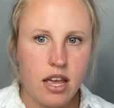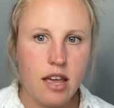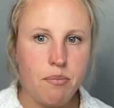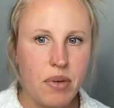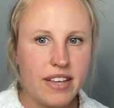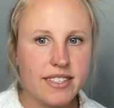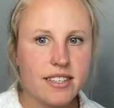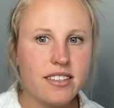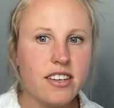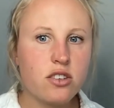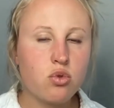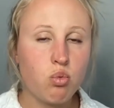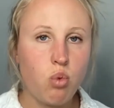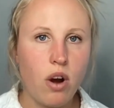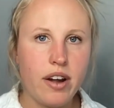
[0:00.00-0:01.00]
It basically
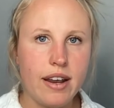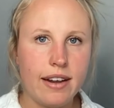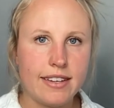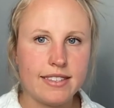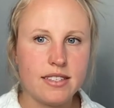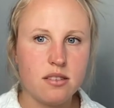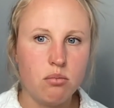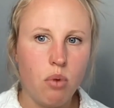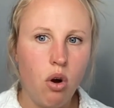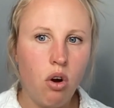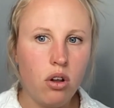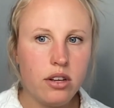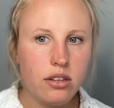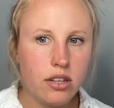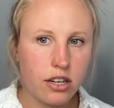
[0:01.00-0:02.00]
is running a
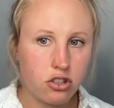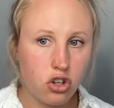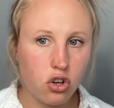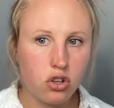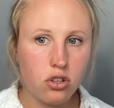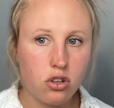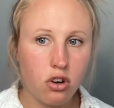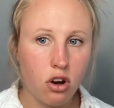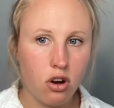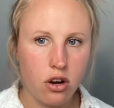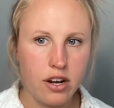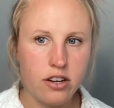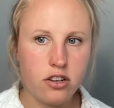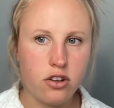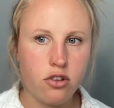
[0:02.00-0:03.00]
small electrical
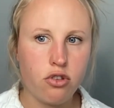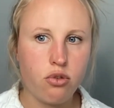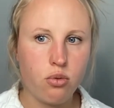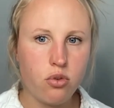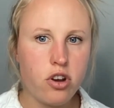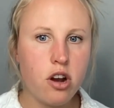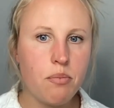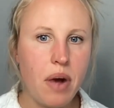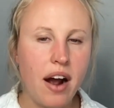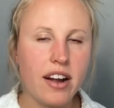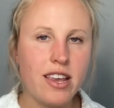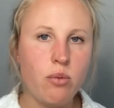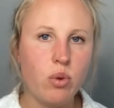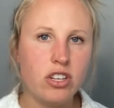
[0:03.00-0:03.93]
current through your body,